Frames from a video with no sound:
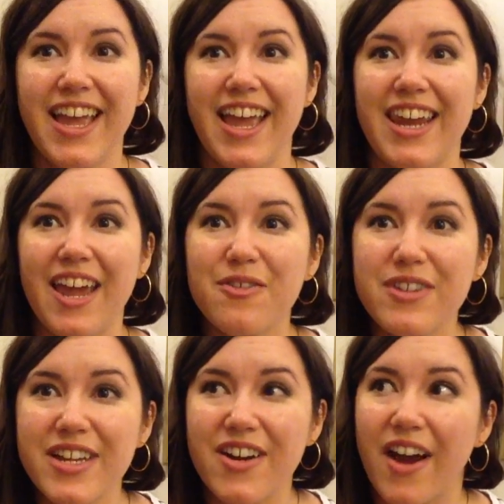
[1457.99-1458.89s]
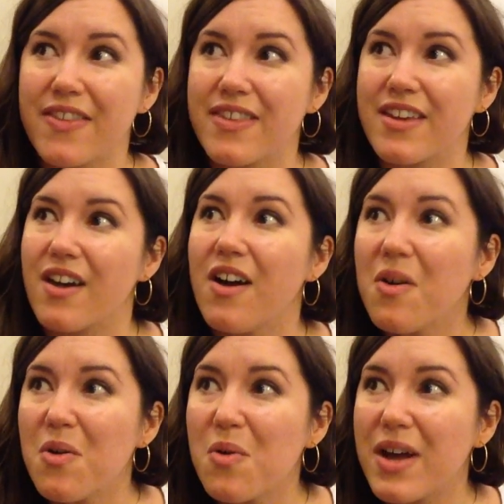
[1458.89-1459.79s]
and every year I think,
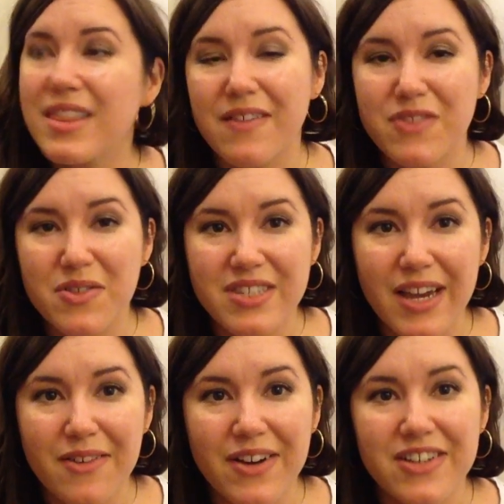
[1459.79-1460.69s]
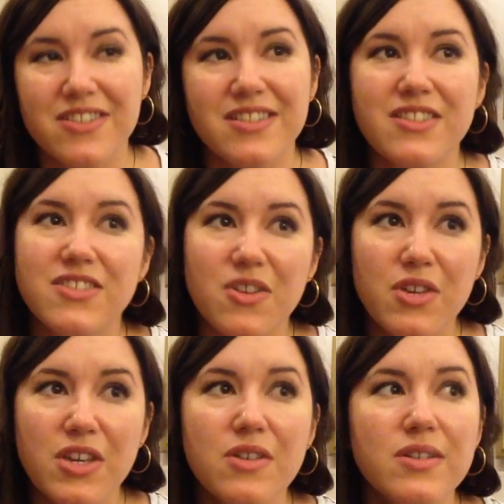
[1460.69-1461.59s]
oh, I love those decorations, it's so
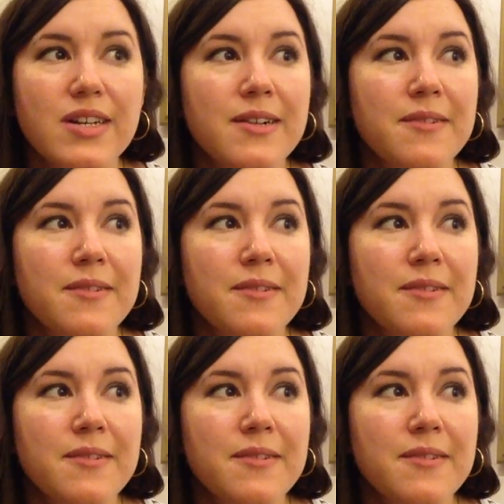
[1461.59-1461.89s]
cute,